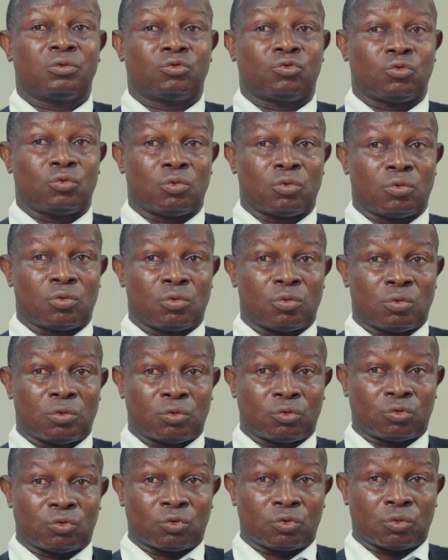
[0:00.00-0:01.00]
to
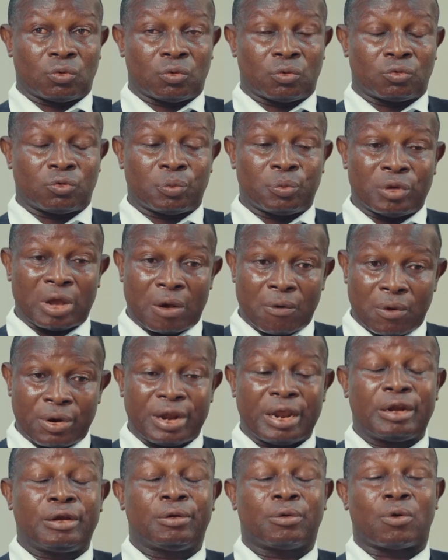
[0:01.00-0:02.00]
be
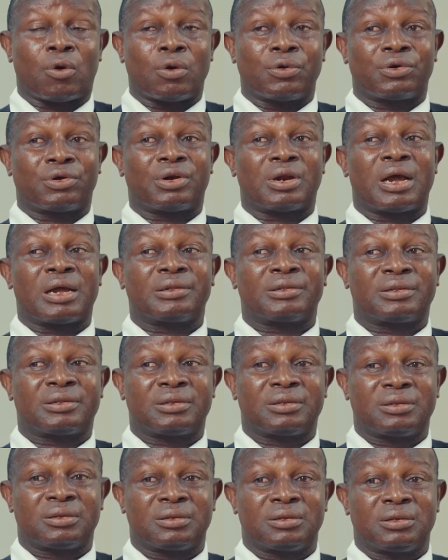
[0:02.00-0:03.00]
awarded the
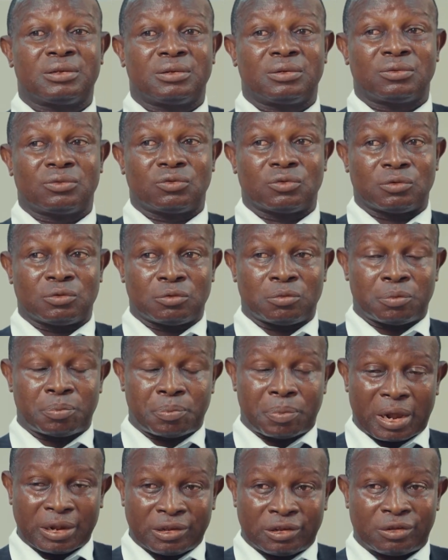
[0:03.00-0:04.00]
contracts, to
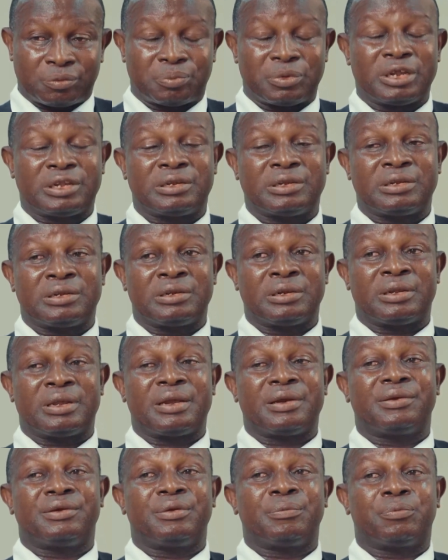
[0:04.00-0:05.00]
participate in the
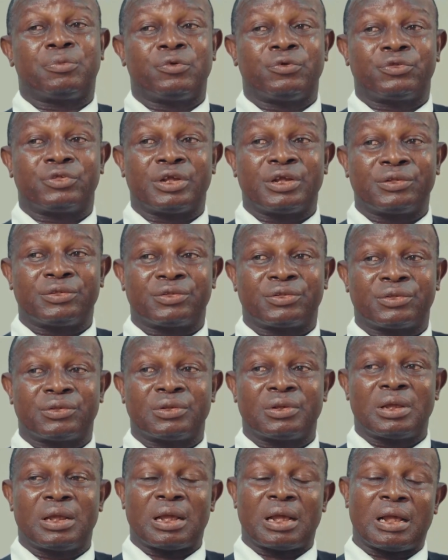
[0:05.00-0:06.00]
tendering process,
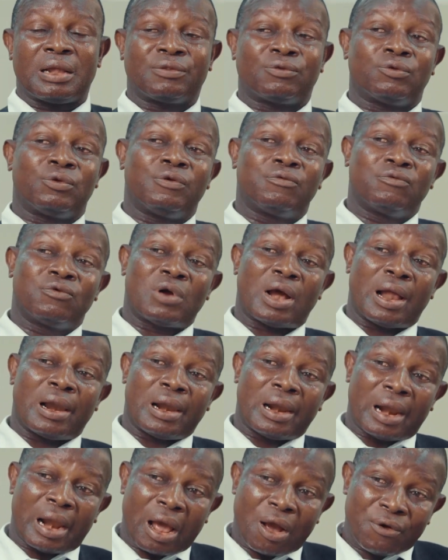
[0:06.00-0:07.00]
and to even
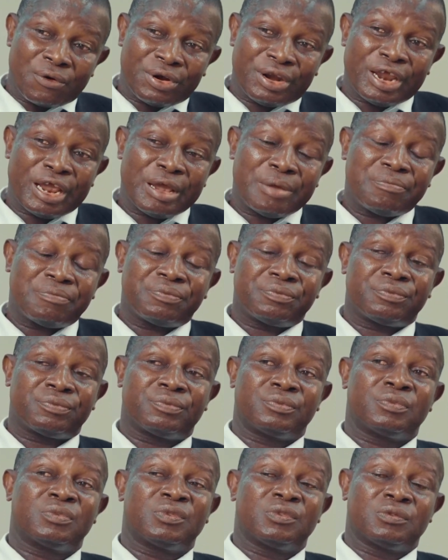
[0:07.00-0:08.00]
allow them
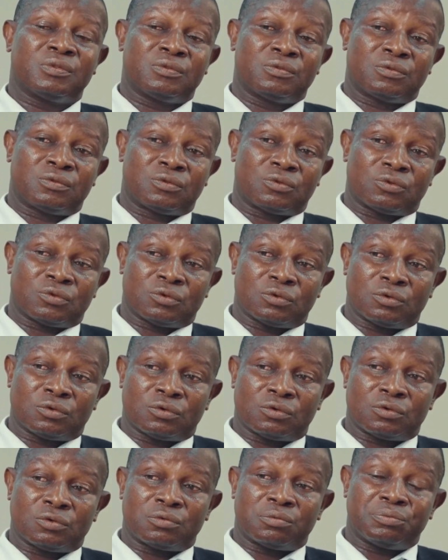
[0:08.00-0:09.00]

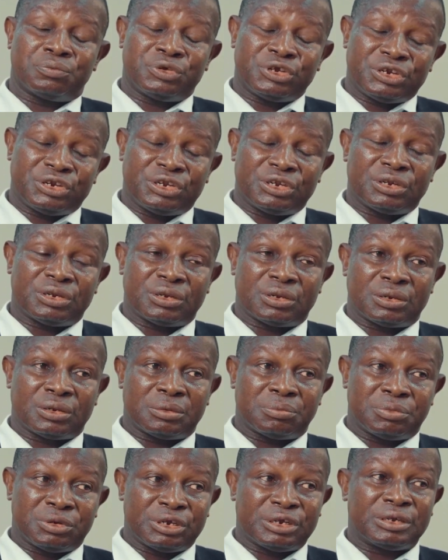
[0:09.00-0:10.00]
to be
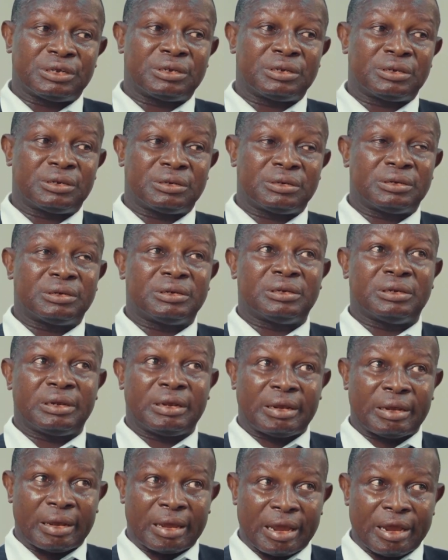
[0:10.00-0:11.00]
the
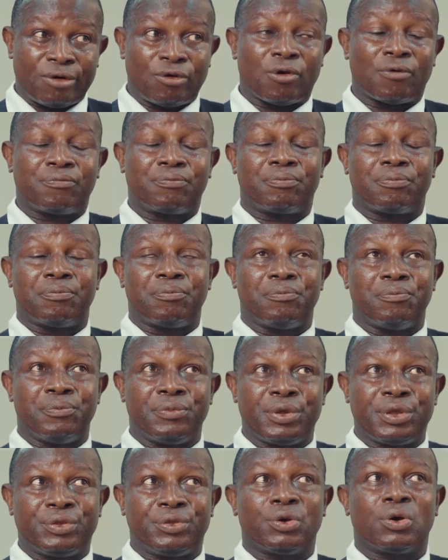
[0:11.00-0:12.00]
head of the
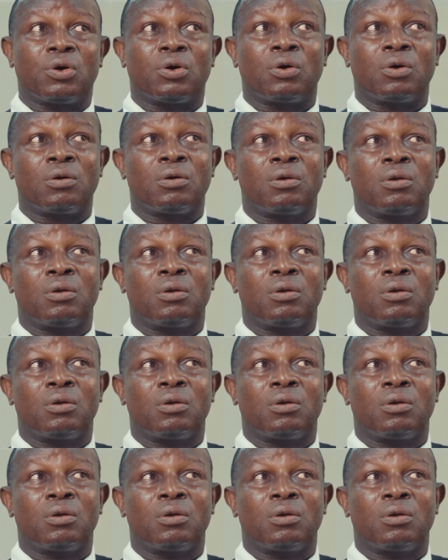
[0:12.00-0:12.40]
major